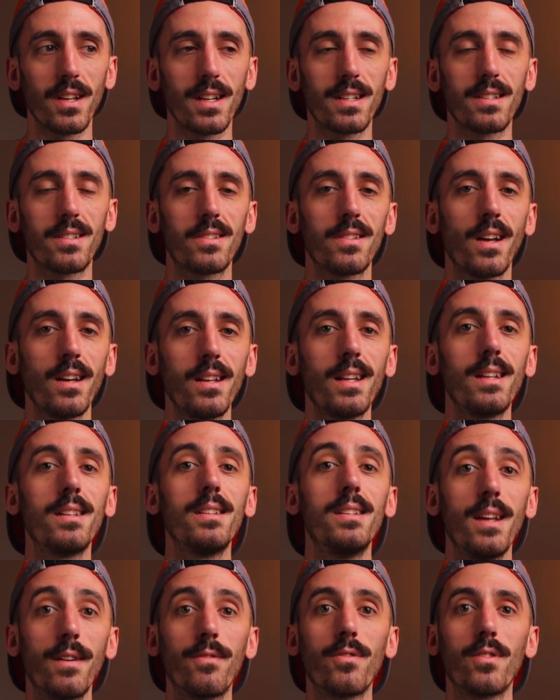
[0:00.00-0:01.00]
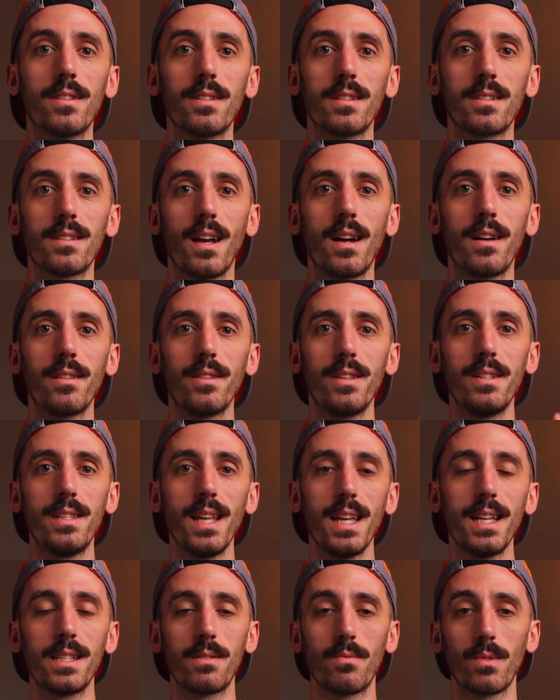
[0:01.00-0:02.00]
exciting difference on the
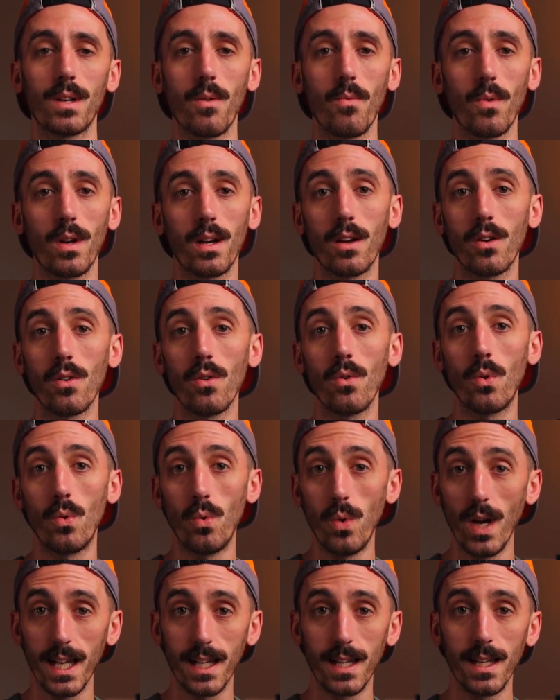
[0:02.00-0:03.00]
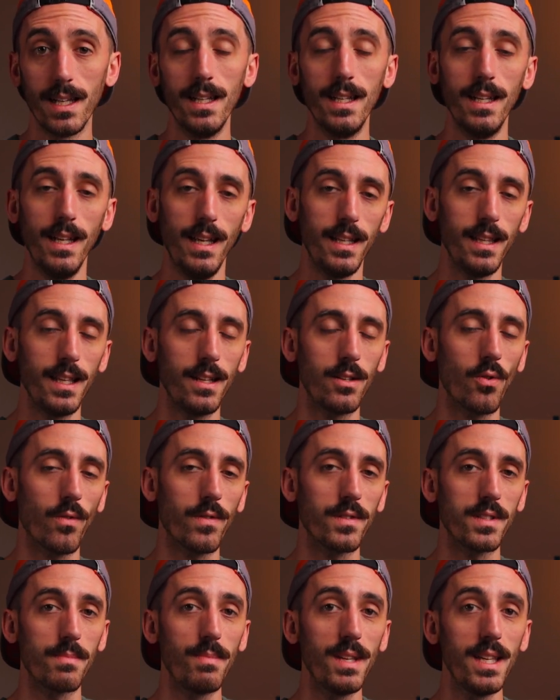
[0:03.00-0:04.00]
days when I want to go quick in the
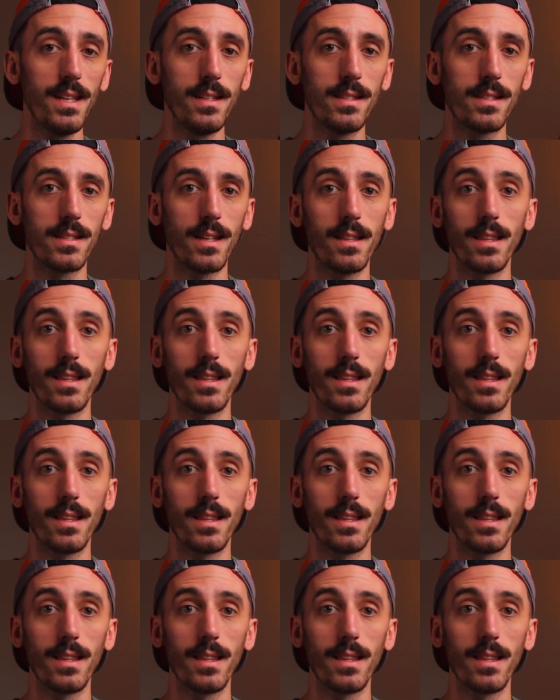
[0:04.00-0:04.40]
Endorphin Speeds.